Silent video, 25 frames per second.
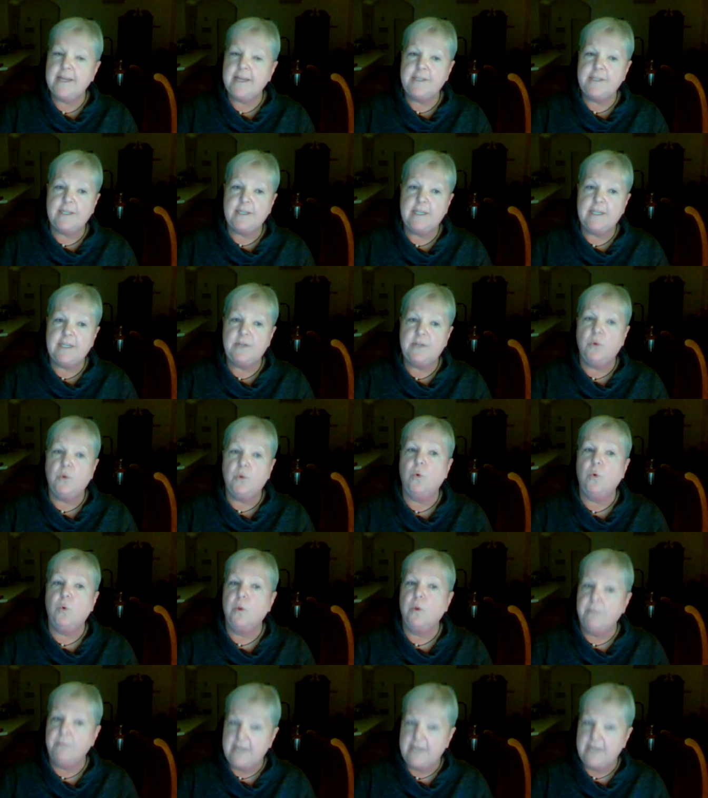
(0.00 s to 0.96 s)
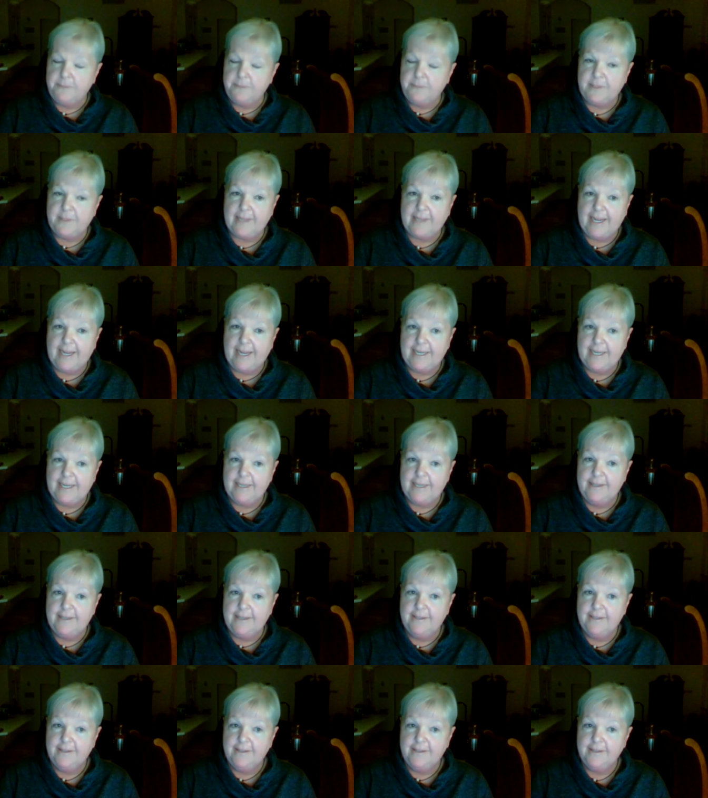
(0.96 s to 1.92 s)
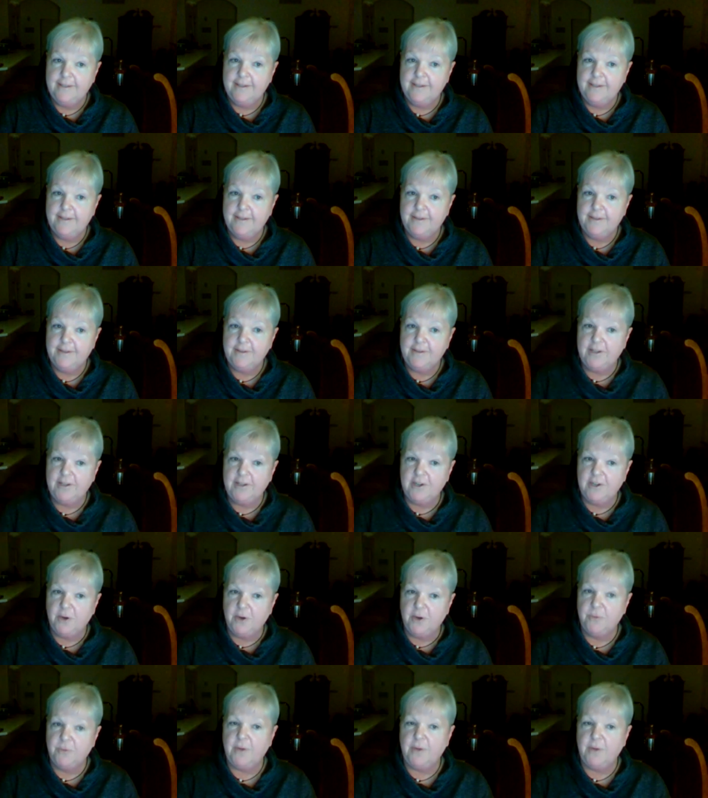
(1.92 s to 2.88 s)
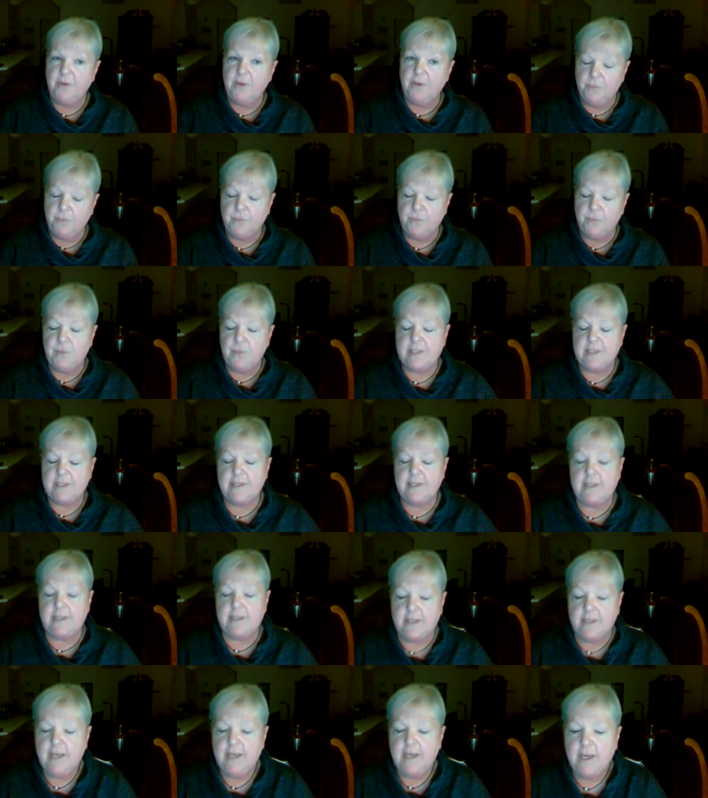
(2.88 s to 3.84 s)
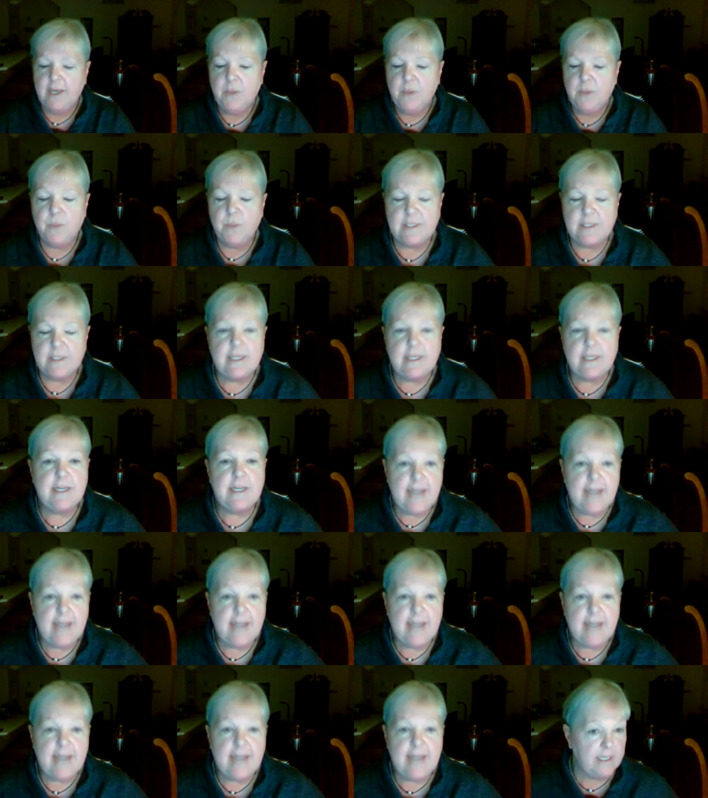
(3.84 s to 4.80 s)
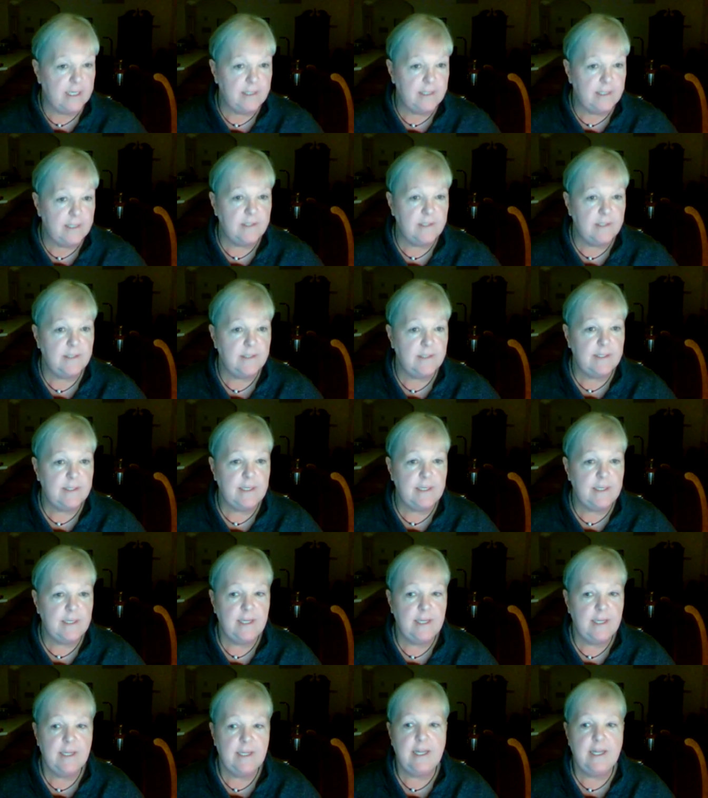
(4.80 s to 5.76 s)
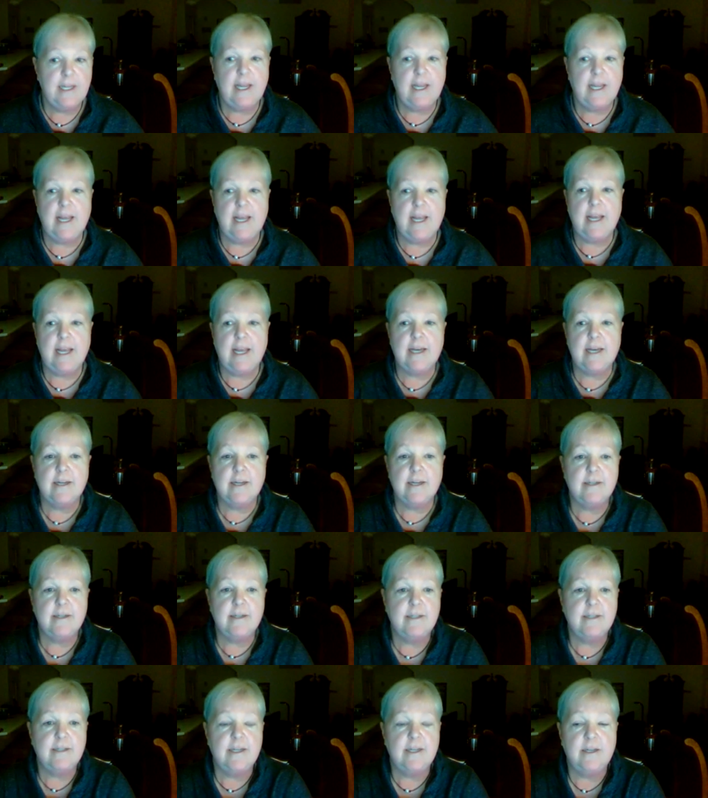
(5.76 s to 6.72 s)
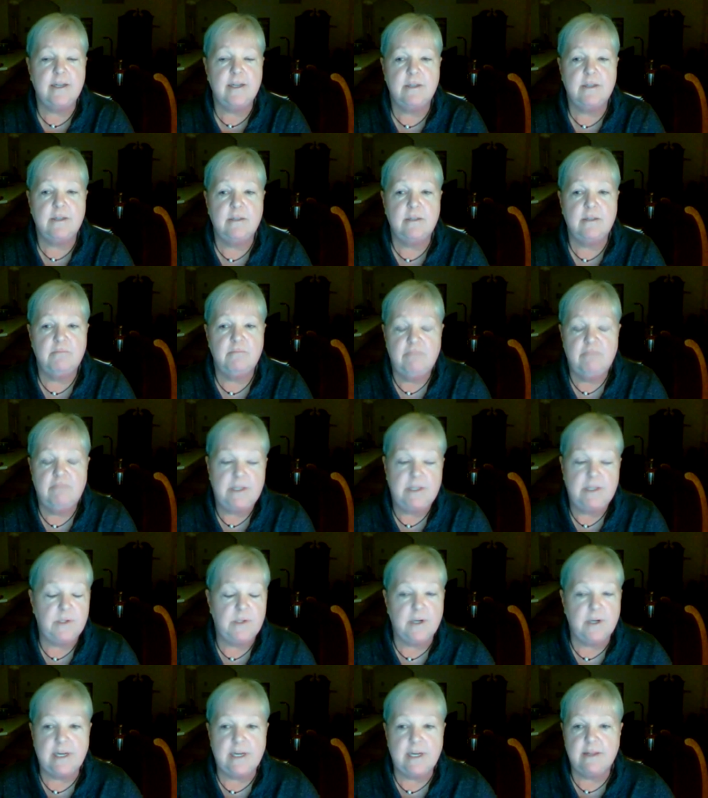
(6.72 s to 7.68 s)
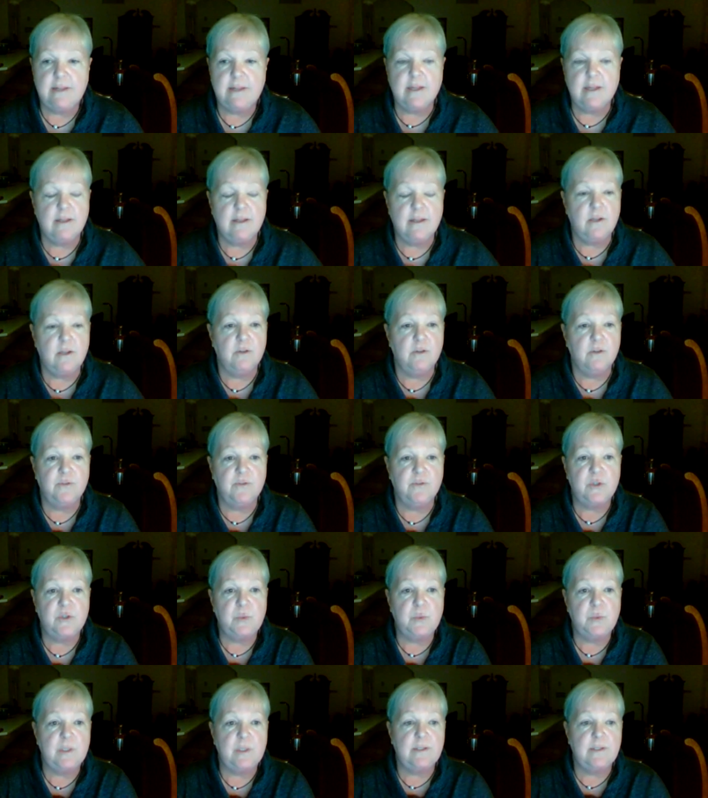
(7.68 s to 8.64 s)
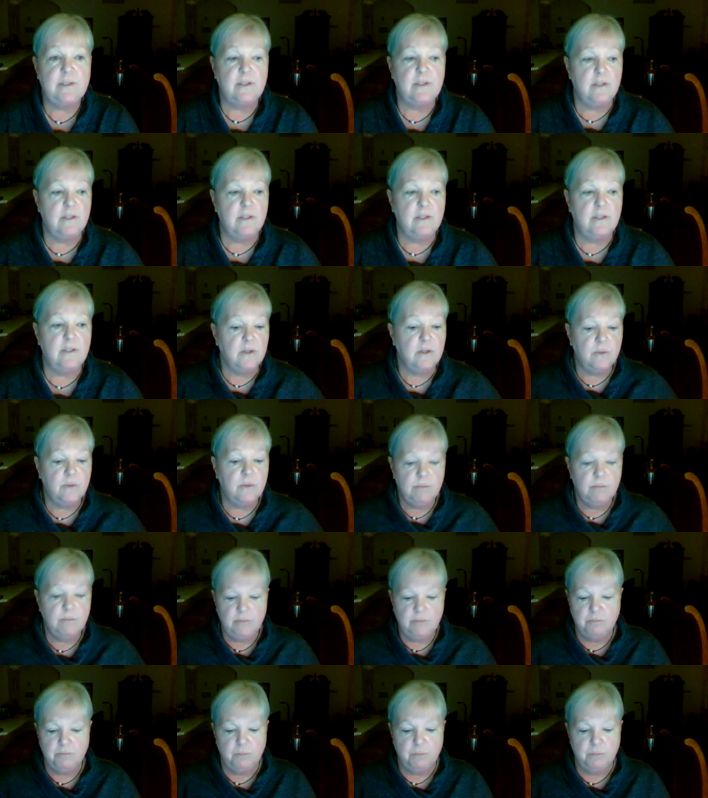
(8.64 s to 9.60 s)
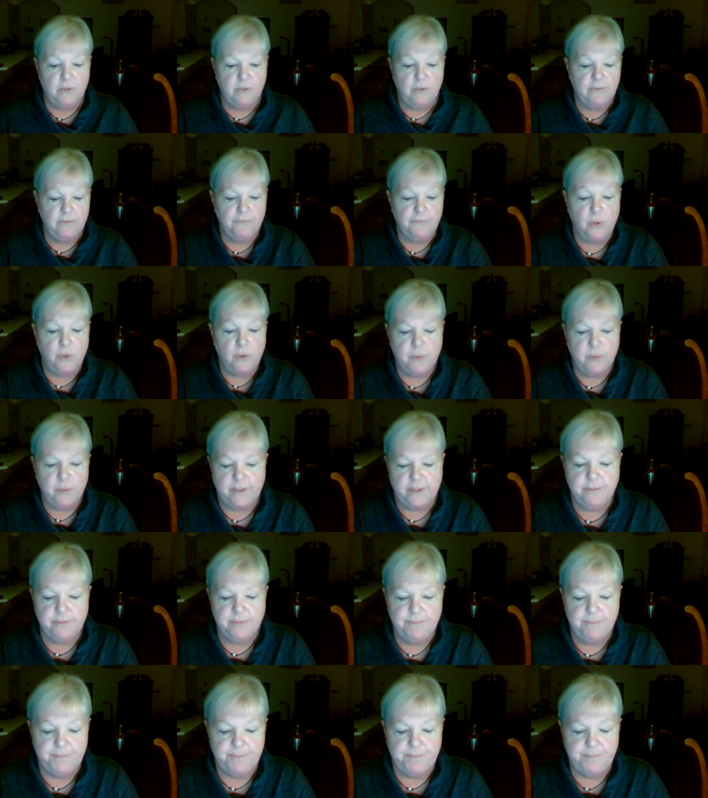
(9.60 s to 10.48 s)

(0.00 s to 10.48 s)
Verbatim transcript: man-made. or manipulated. You know, was it was it a natural occurrence? And uh, is there anything the universe wants us to know moving forward?